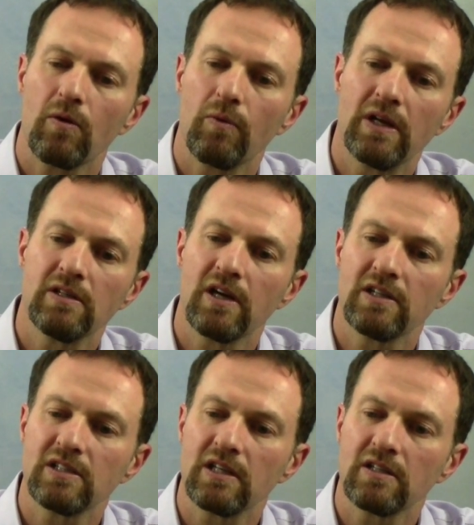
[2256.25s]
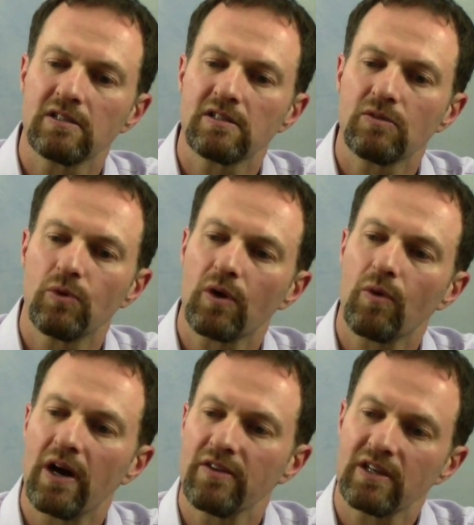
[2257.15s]
When does it
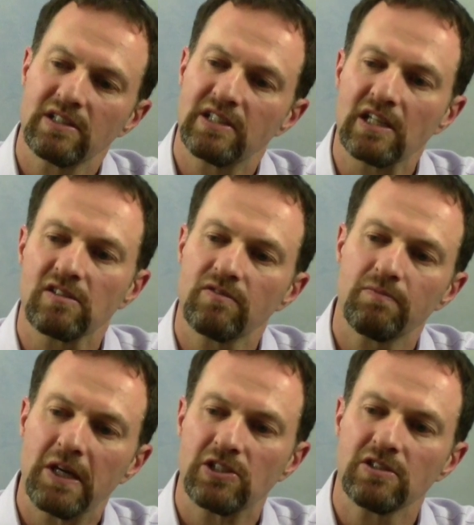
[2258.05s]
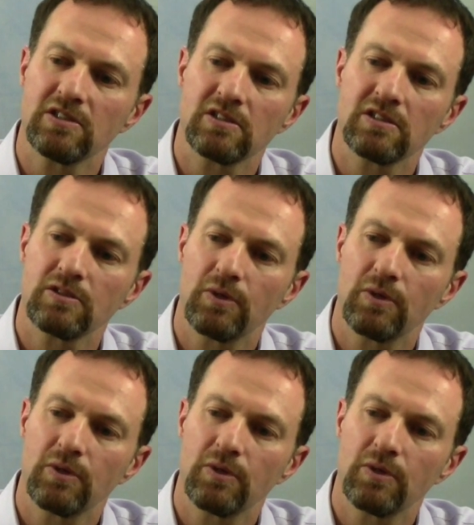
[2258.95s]
require the consent of patients?